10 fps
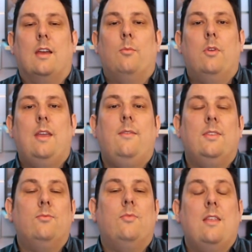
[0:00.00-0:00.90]
and we
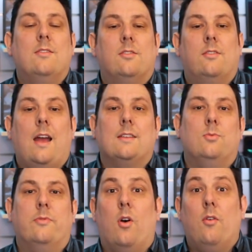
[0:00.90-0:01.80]
even interact
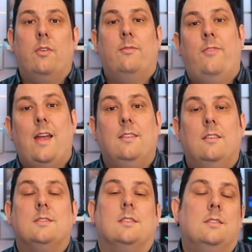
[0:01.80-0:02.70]
with other
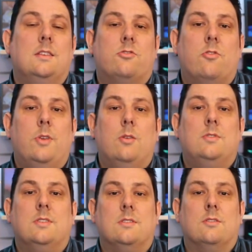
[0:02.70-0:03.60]
vendors and
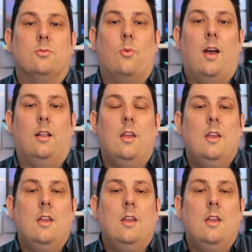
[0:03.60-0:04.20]
distributors as well.